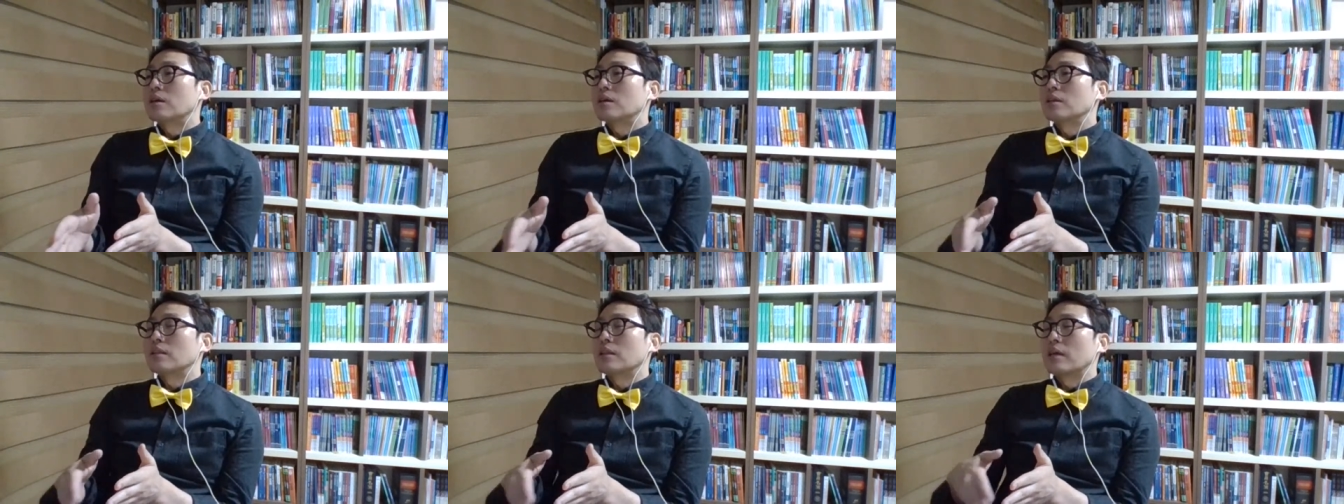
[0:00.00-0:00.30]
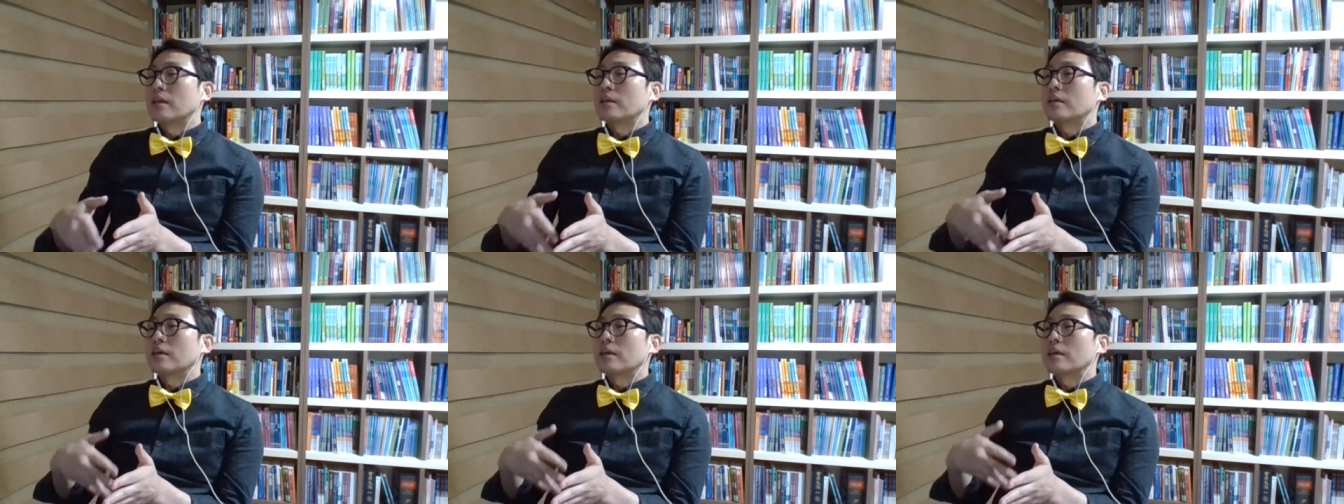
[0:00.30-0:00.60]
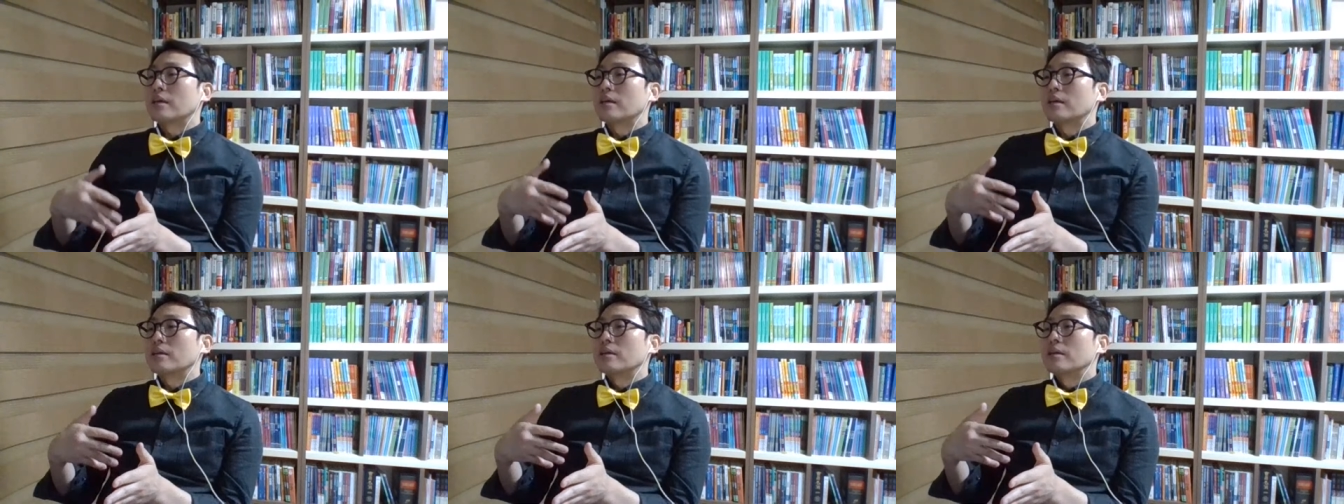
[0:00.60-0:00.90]
like
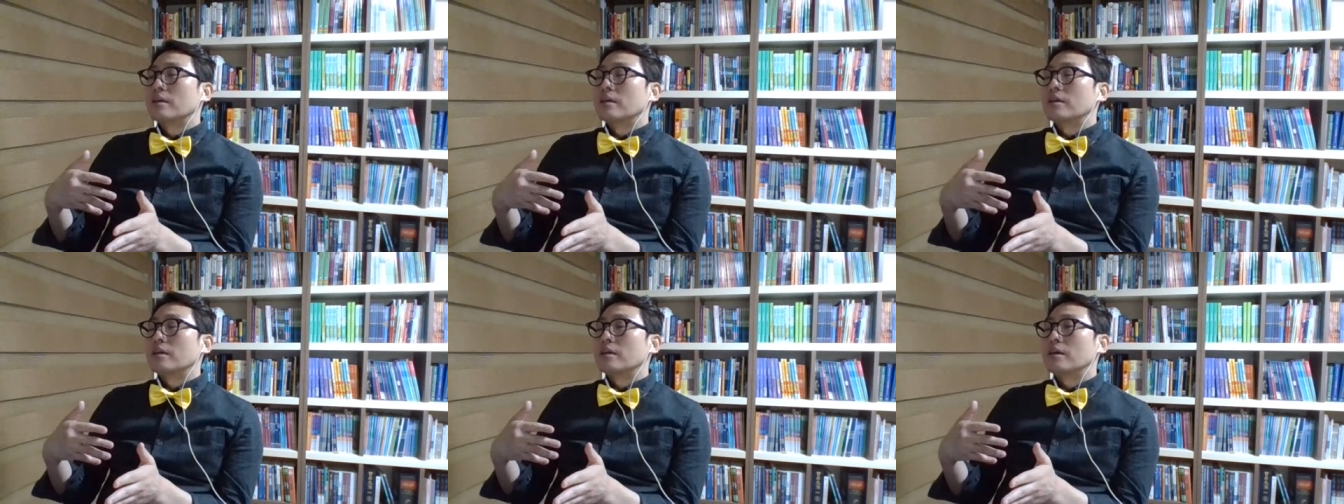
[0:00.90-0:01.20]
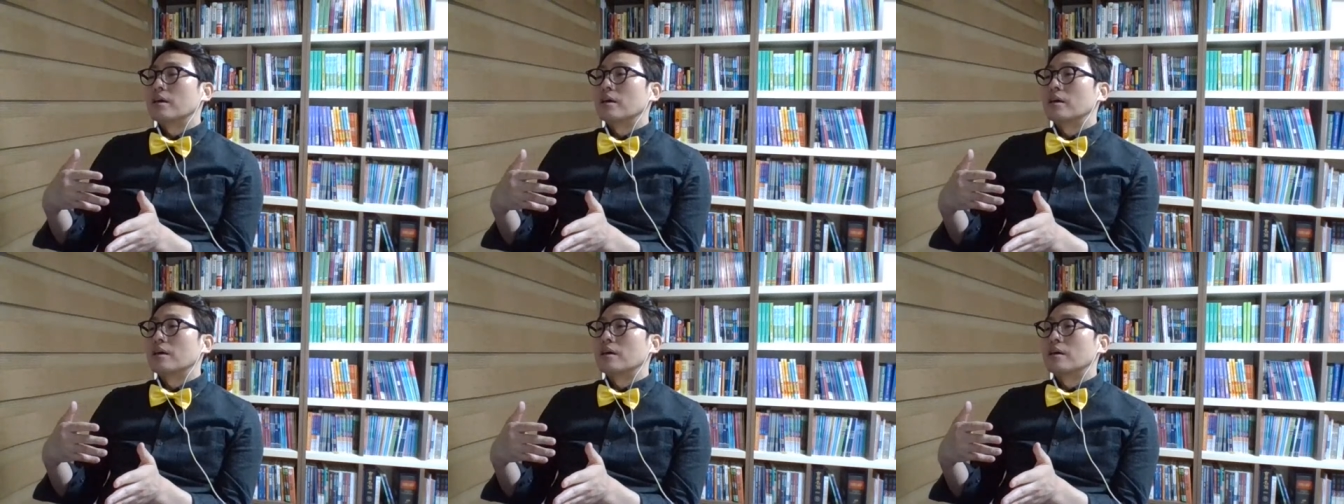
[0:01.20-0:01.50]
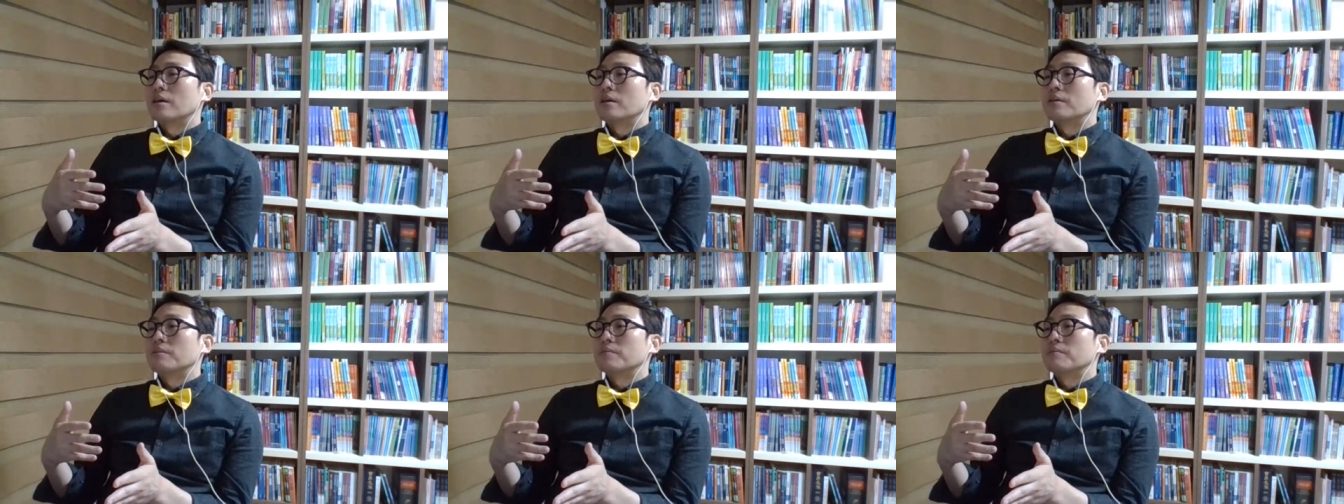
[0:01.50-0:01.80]
a
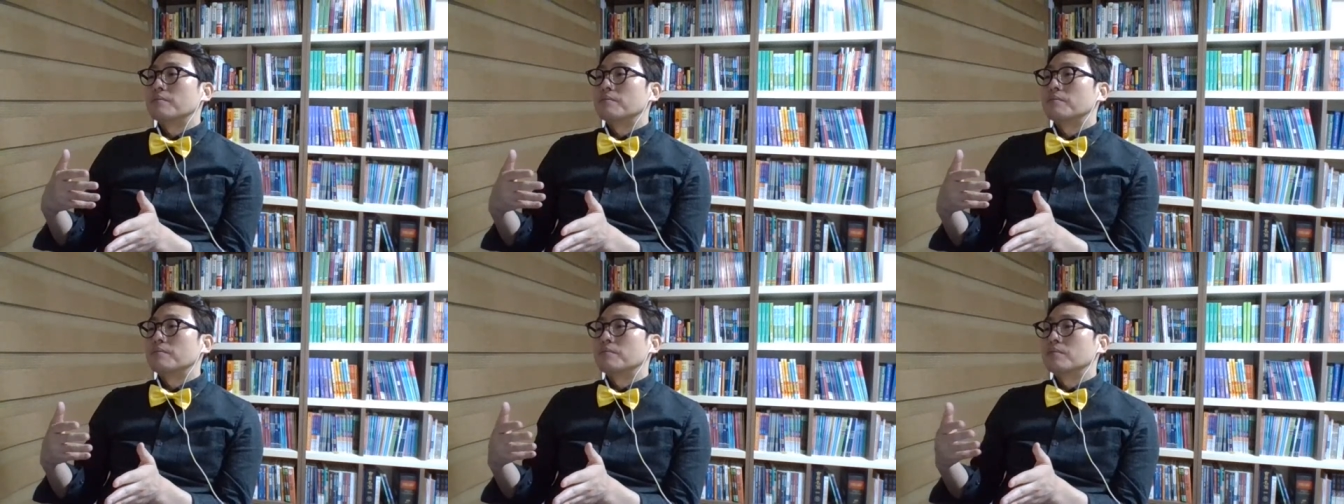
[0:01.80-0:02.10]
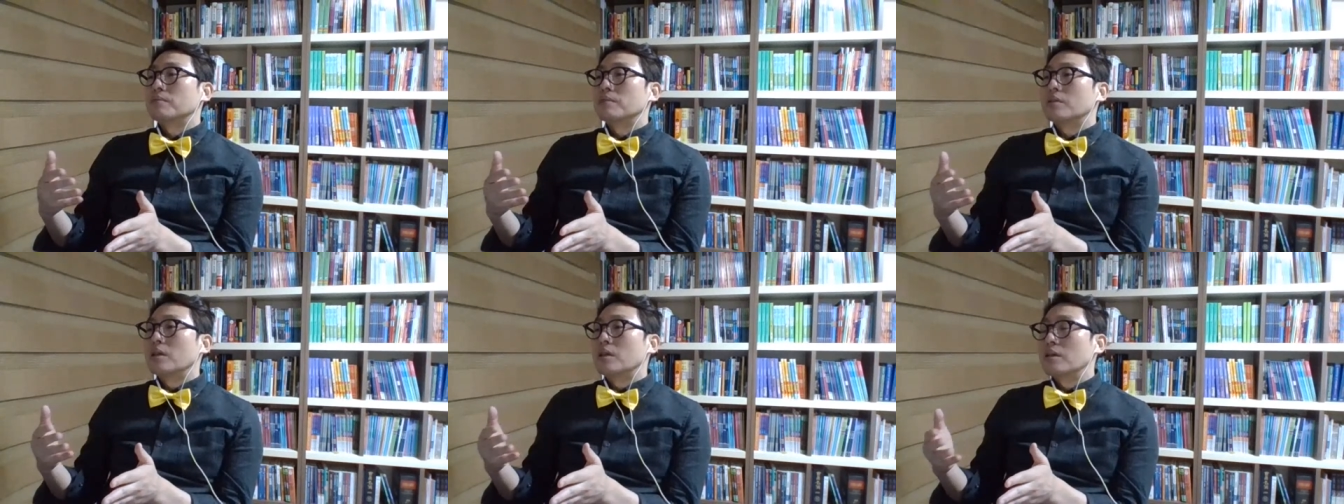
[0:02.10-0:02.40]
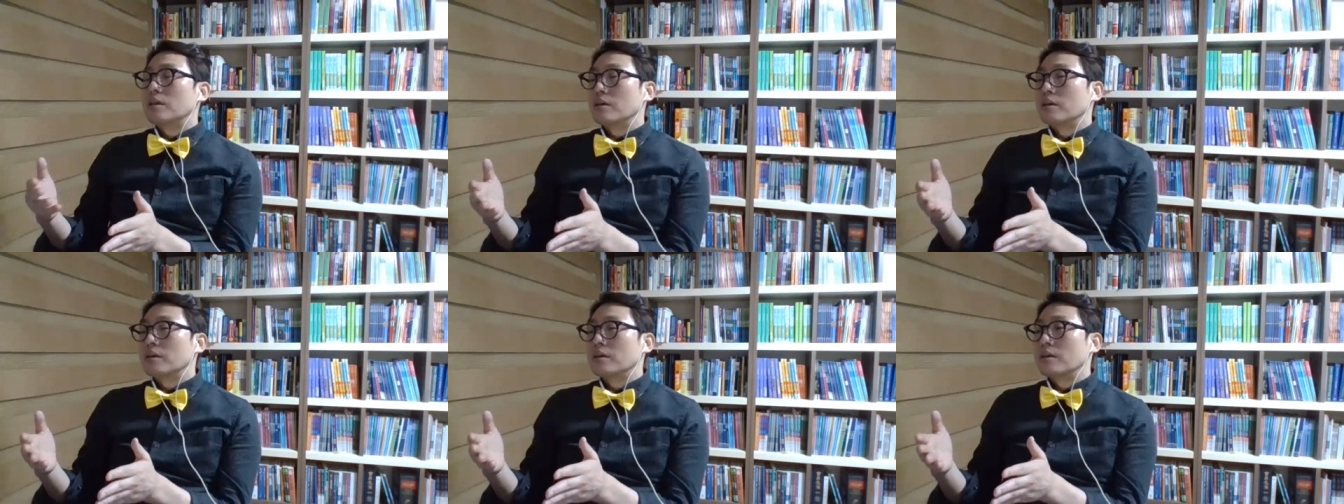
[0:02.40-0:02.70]
uh,
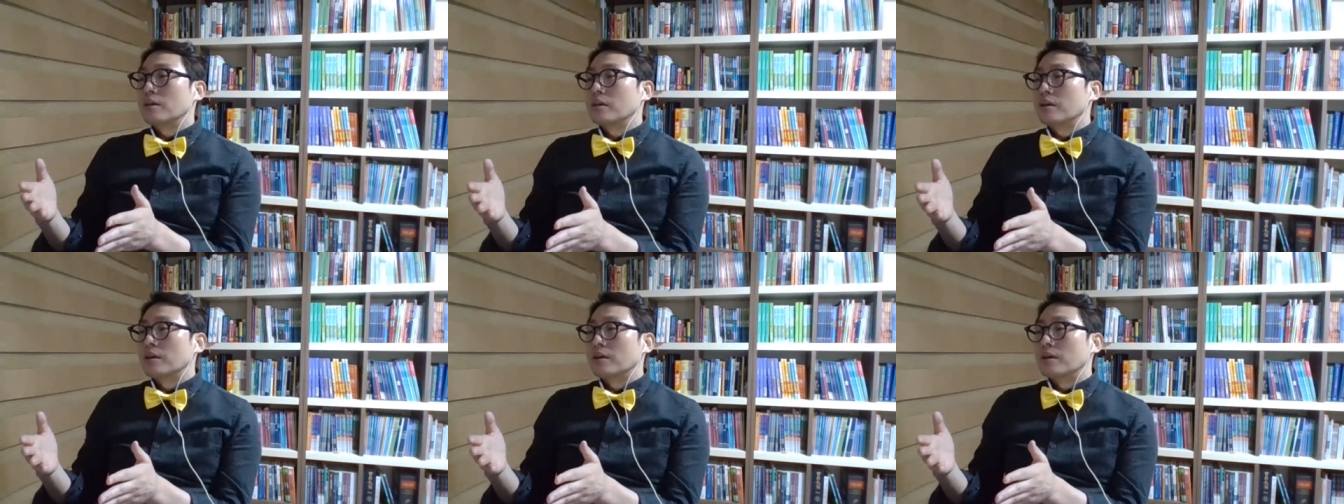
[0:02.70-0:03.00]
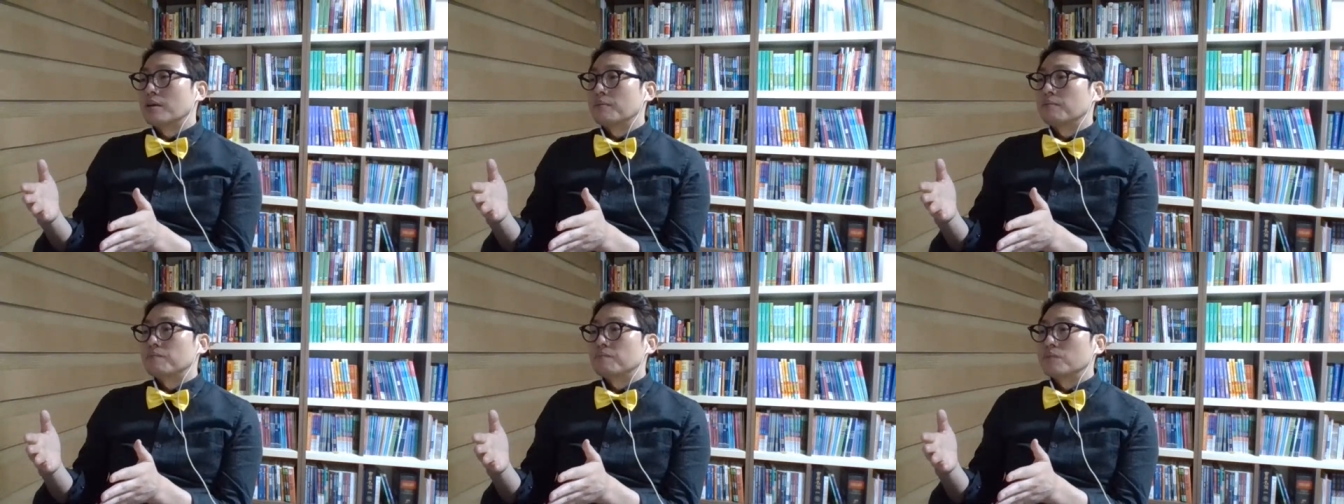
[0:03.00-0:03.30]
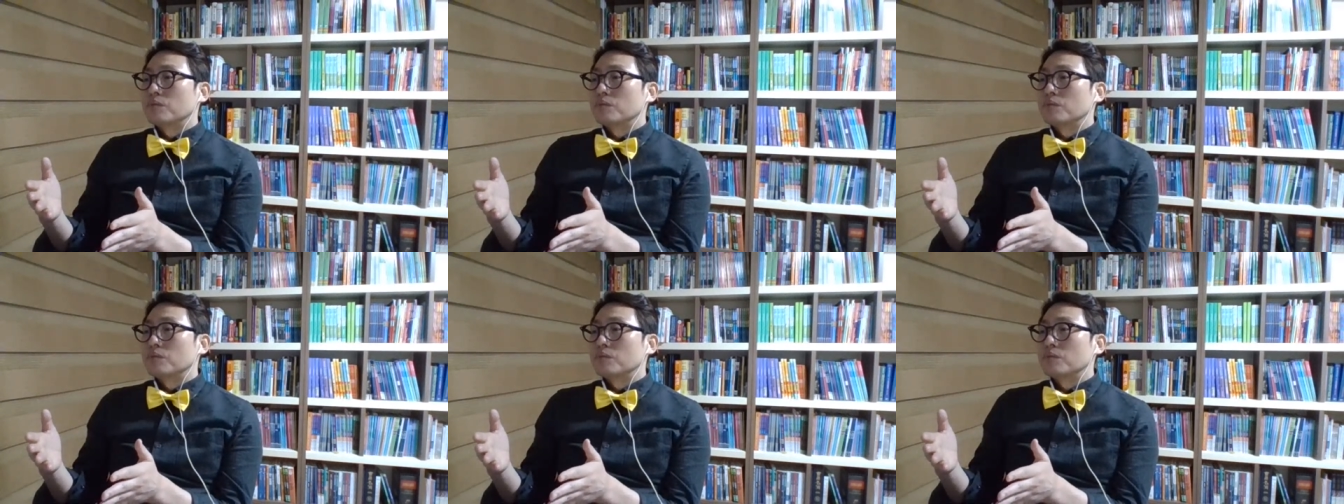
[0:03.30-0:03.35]
uh,